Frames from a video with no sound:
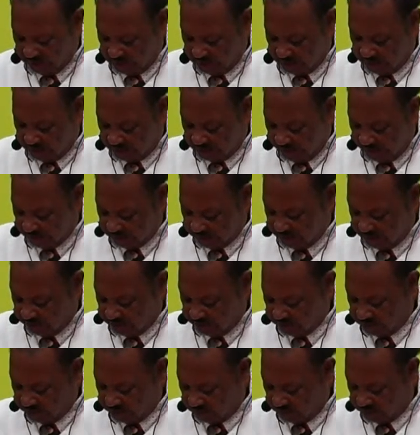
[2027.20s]
let this
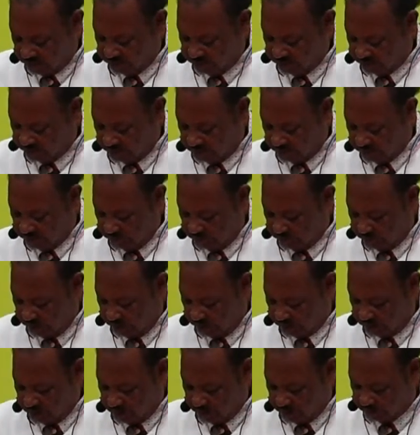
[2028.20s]
cook for a
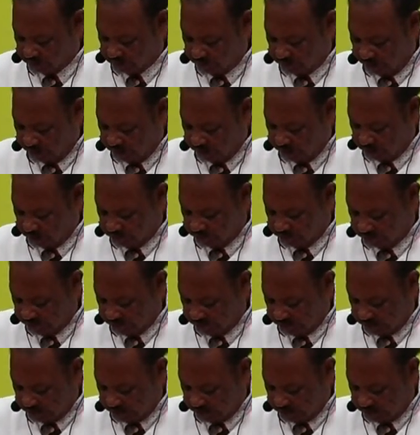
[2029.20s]
couple of minutes, but